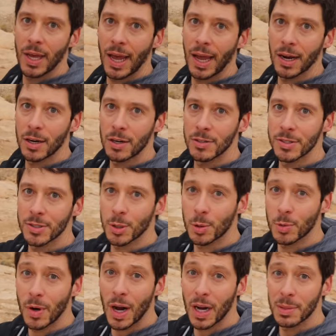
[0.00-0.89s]
cairns
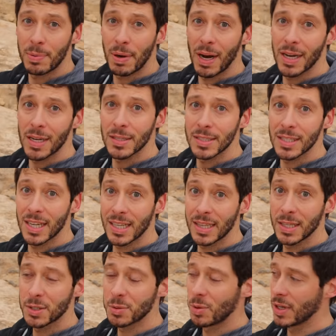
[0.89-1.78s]
or rock piles
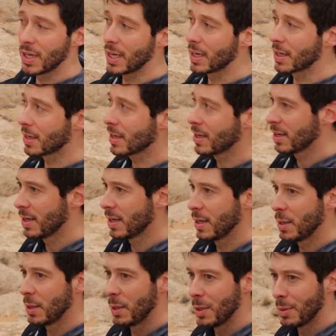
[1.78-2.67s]
like this one here,
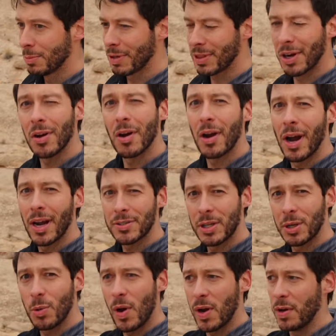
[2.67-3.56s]
but there are
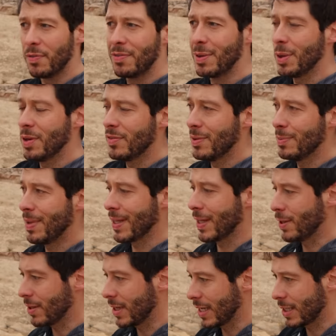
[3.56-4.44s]
actually quite a few of them.
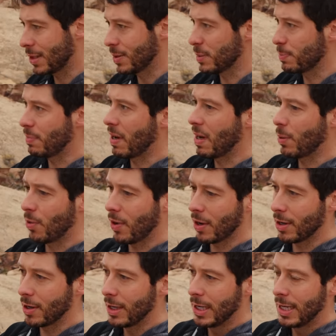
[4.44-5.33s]
Like, you'll get to a spot
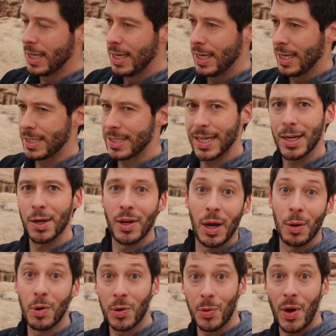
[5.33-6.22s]
where it's like,
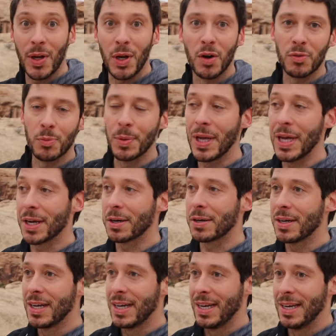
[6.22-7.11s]
okay, where do I go from
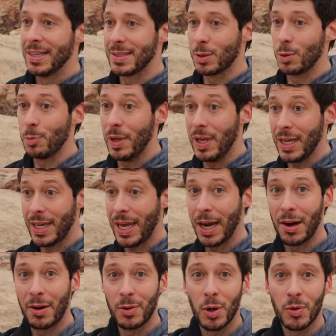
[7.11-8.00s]
here? And there will be a
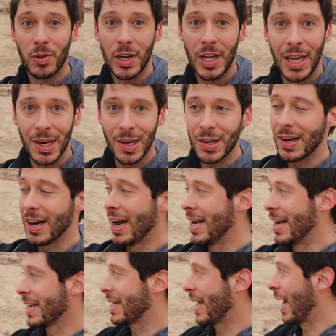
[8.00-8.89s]
cairn over here
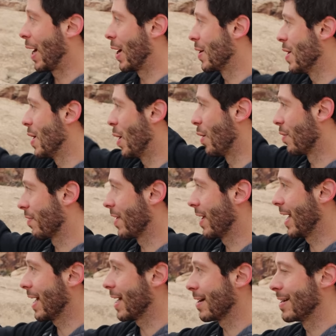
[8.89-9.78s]
and a cairn
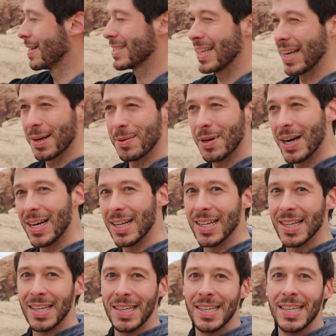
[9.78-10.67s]
over here, and it's like,
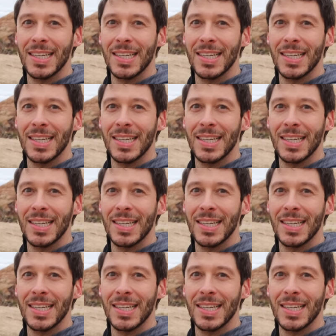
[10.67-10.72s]
well,